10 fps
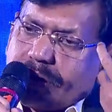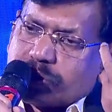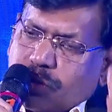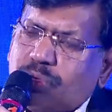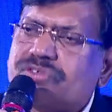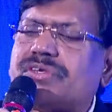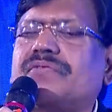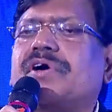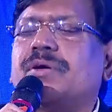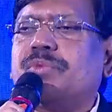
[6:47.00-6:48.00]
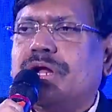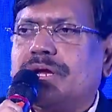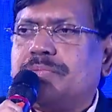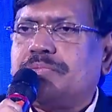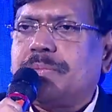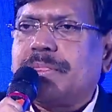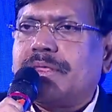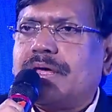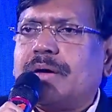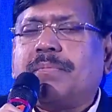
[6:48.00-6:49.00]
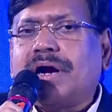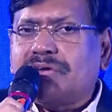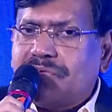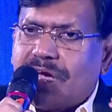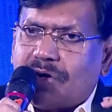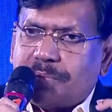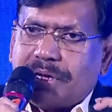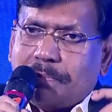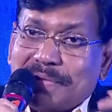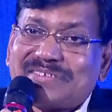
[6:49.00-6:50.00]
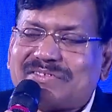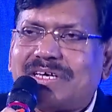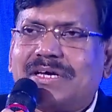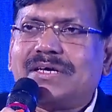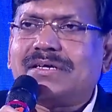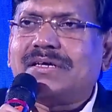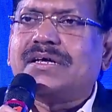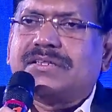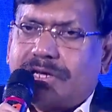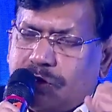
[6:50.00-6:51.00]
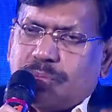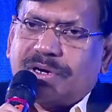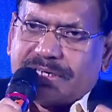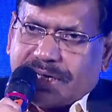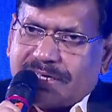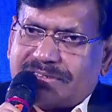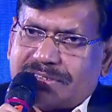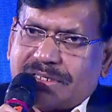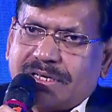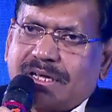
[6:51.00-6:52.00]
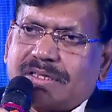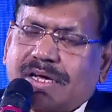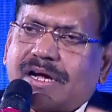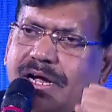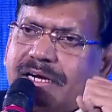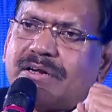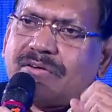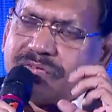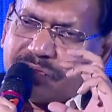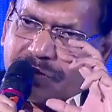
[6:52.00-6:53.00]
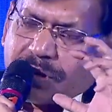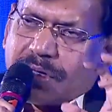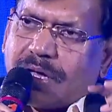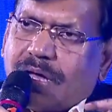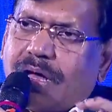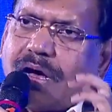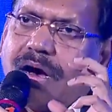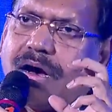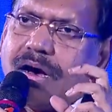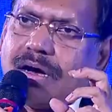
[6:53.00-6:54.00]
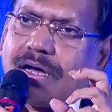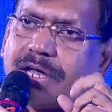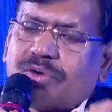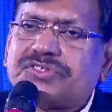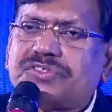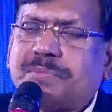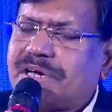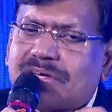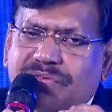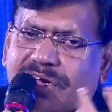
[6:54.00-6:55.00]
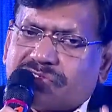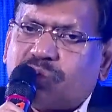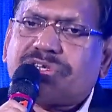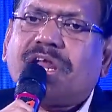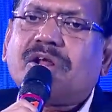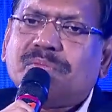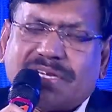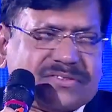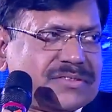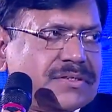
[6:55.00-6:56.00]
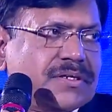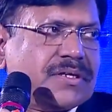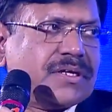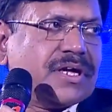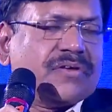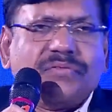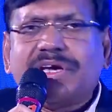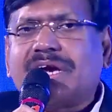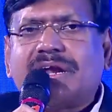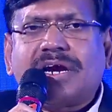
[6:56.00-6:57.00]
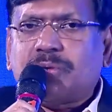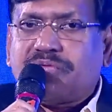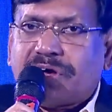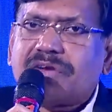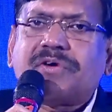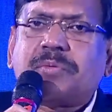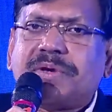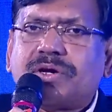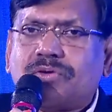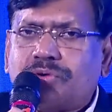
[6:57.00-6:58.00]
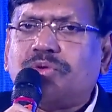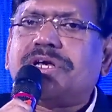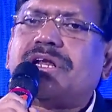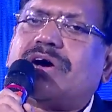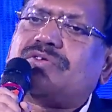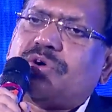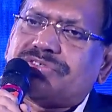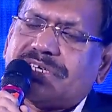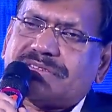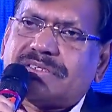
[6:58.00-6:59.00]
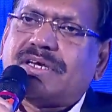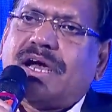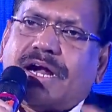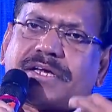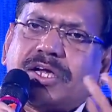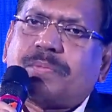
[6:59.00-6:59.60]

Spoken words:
tools available, but we have been missing the human touch, the kind of ecosystem, because we are social animals. We cannot forever be cocooned in our houses and keep